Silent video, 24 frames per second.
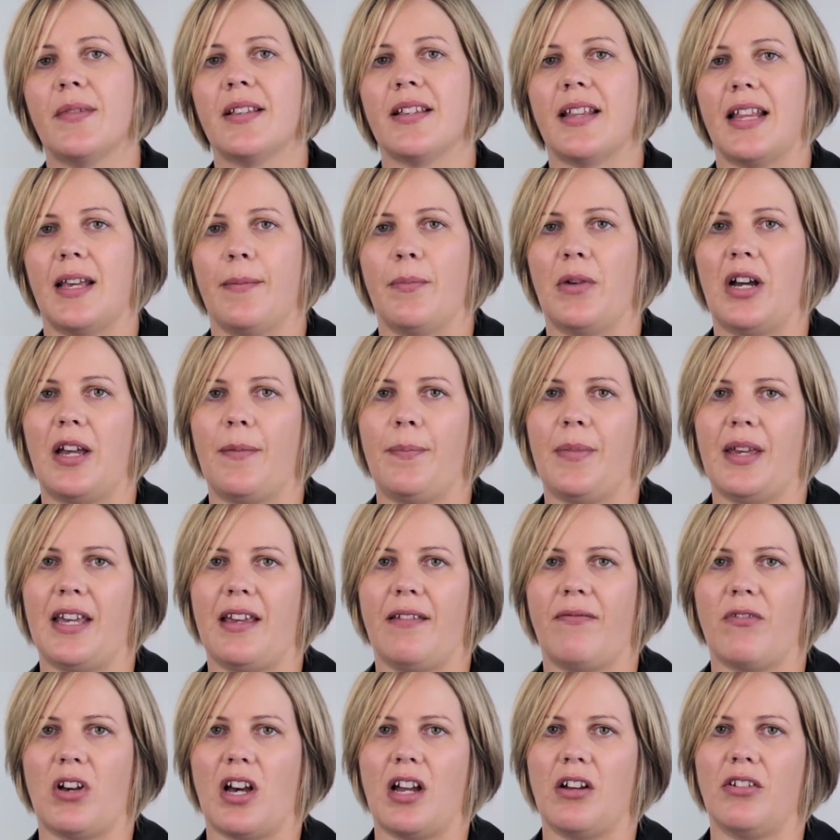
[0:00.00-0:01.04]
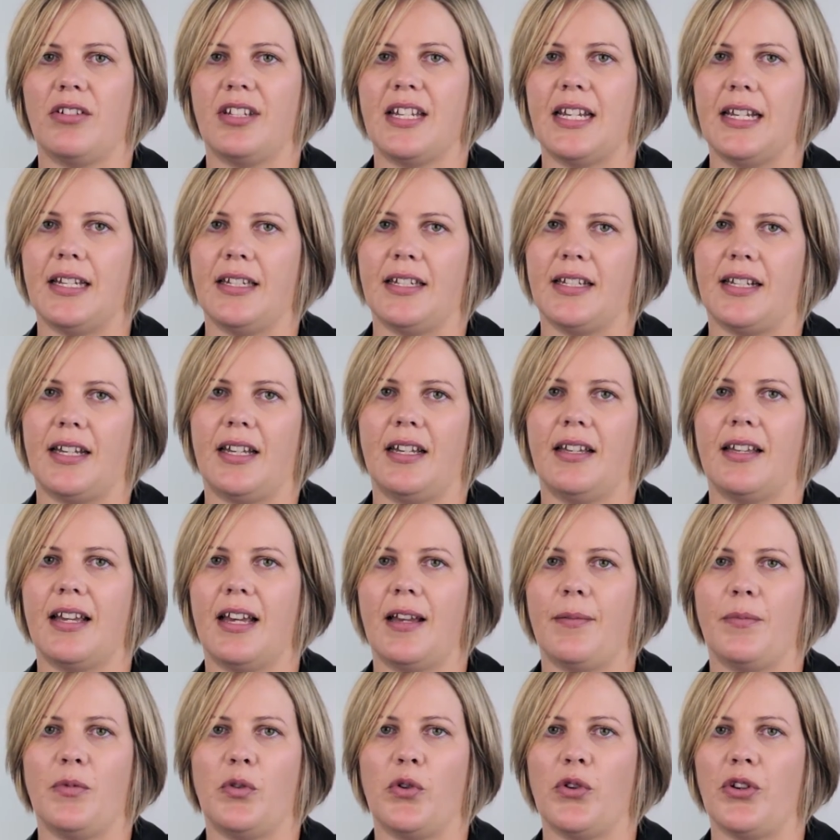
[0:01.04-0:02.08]
so that might be via a tender
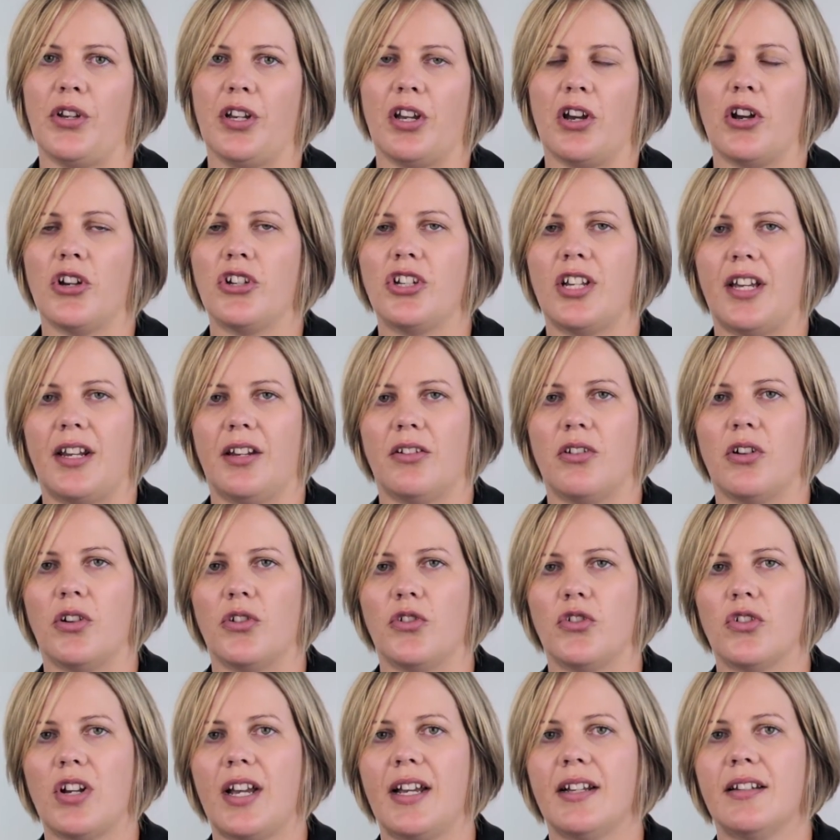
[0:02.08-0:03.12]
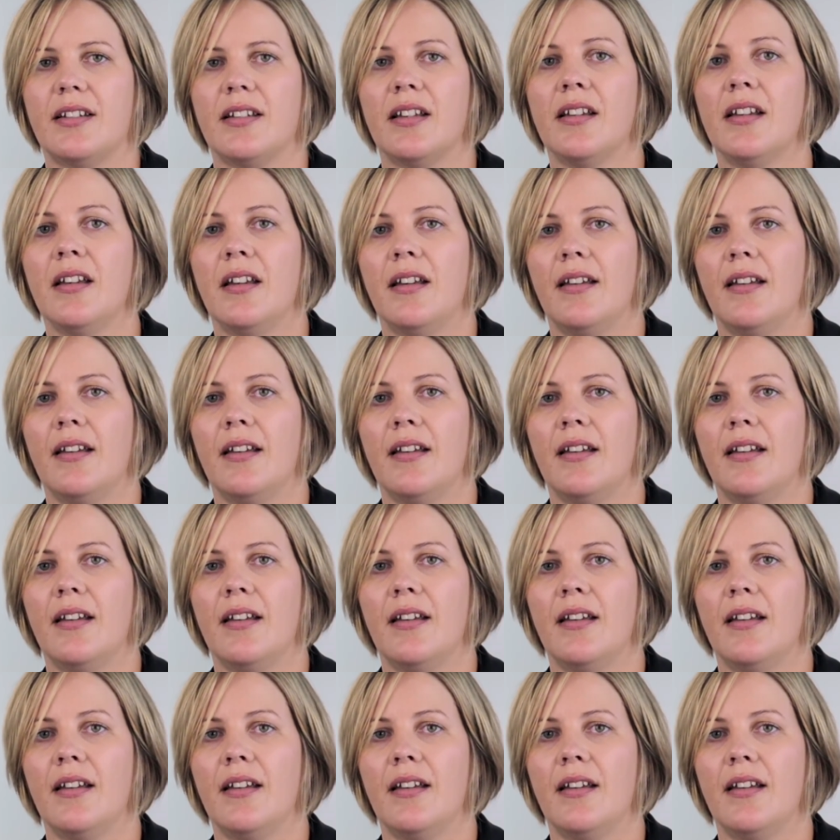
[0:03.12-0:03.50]
or a negotiated contract.